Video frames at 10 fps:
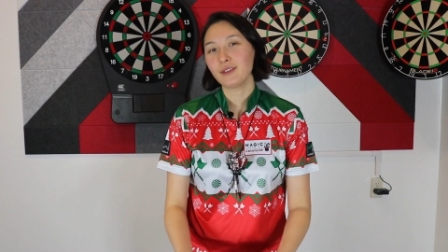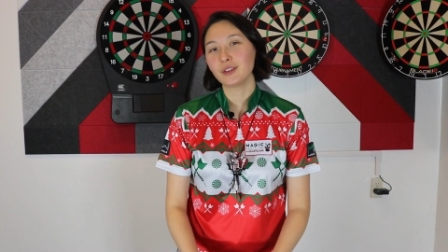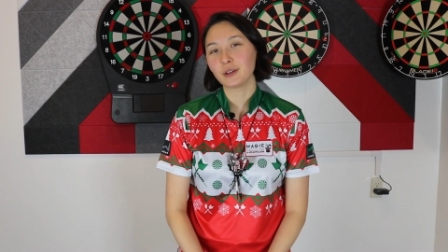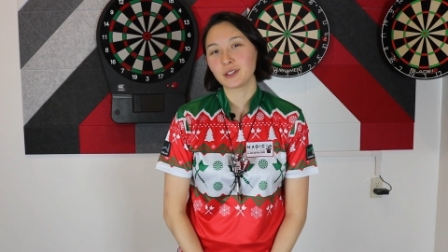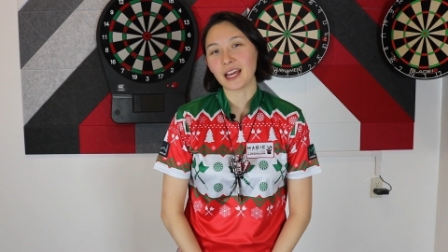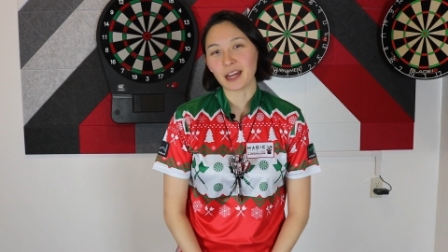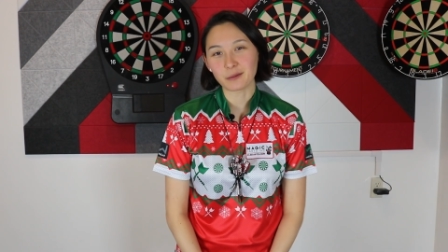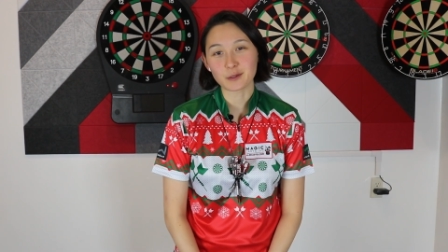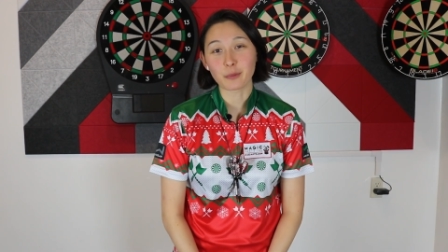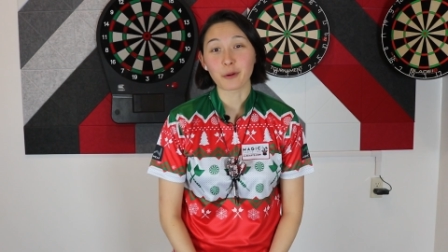Even though Danny
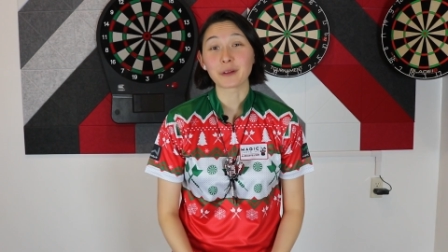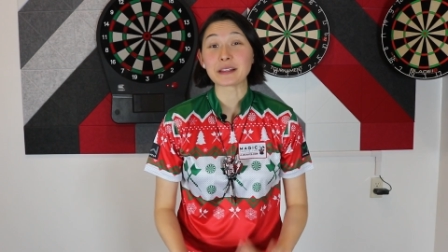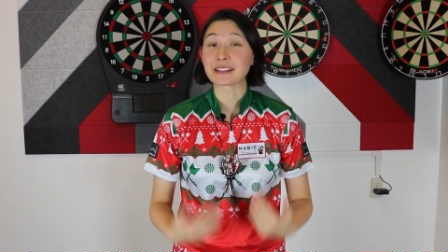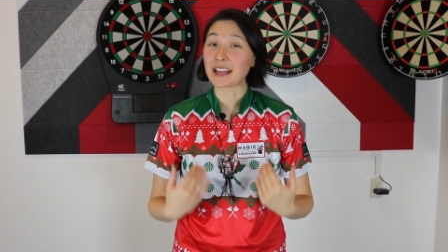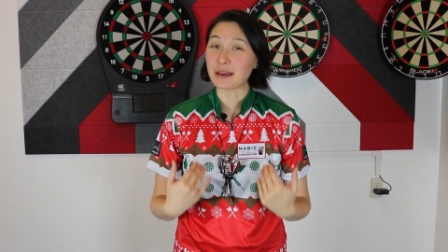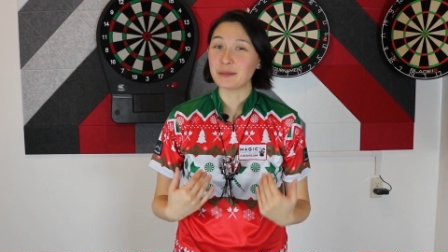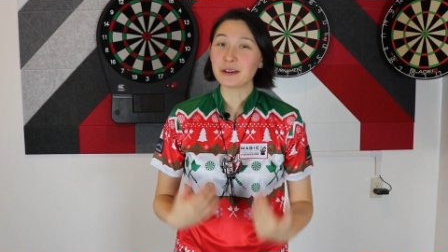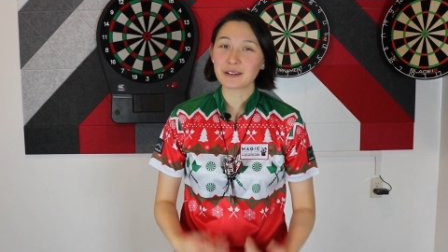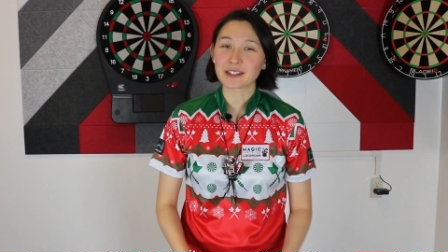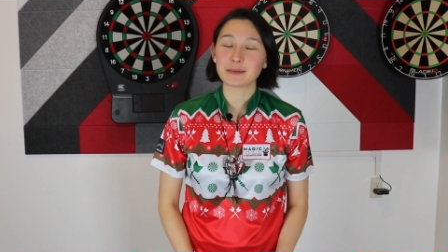was born the same
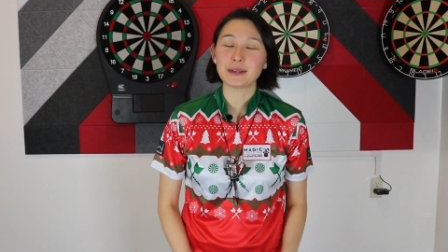year as